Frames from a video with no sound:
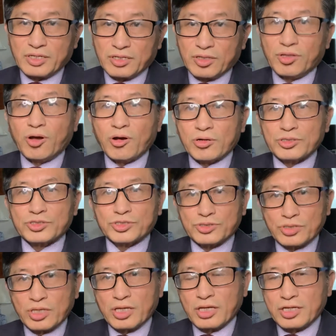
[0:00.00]
large
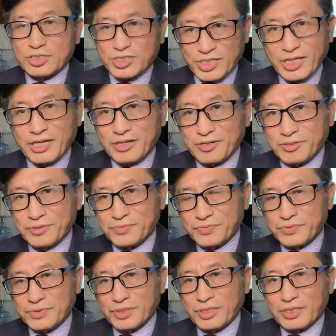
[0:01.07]
scale
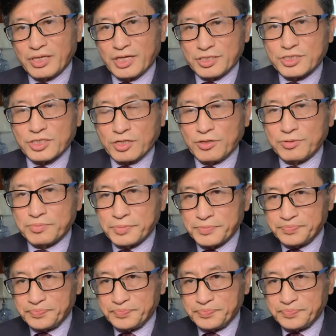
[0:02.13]
and scope.